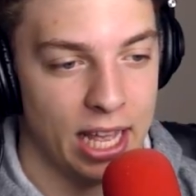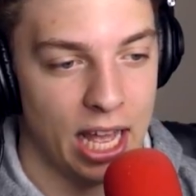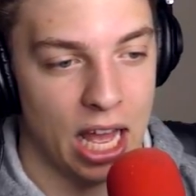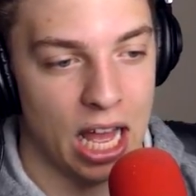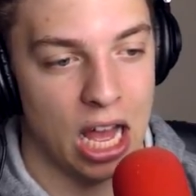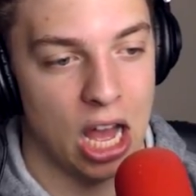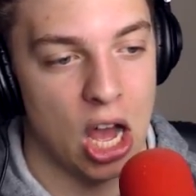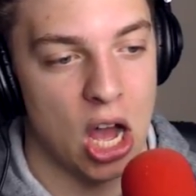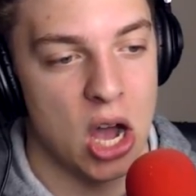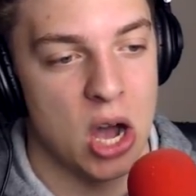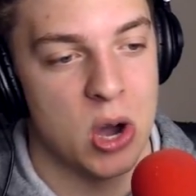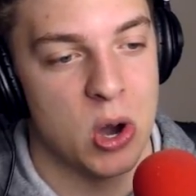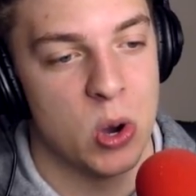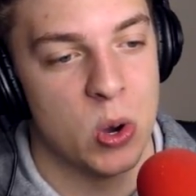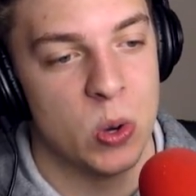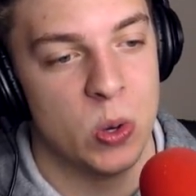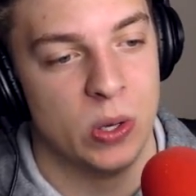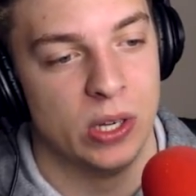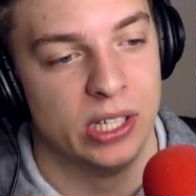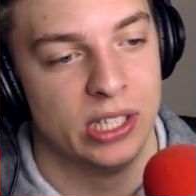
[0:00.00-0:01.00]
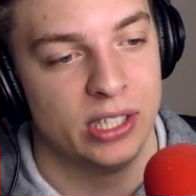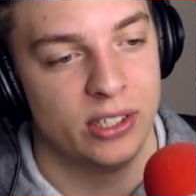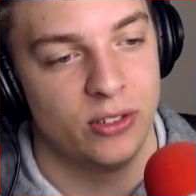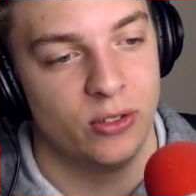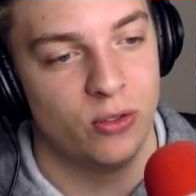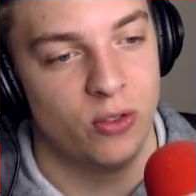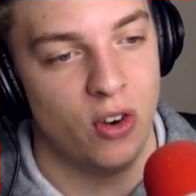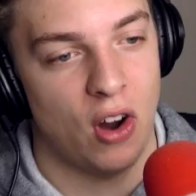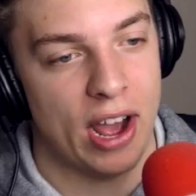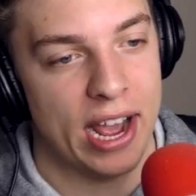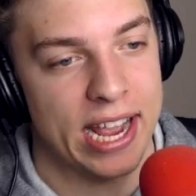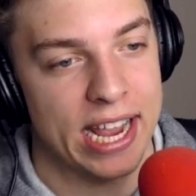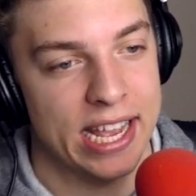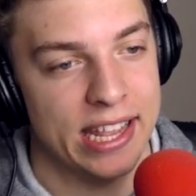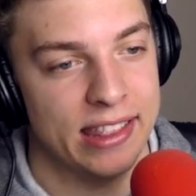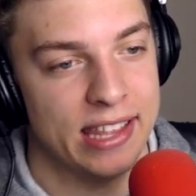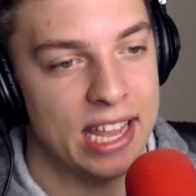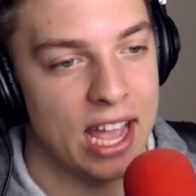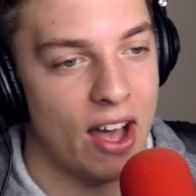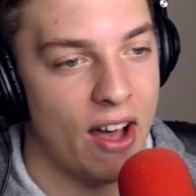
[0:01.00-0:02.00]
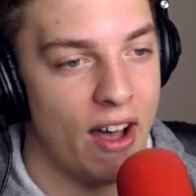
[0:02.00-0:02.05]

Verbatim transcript: Oh, right in the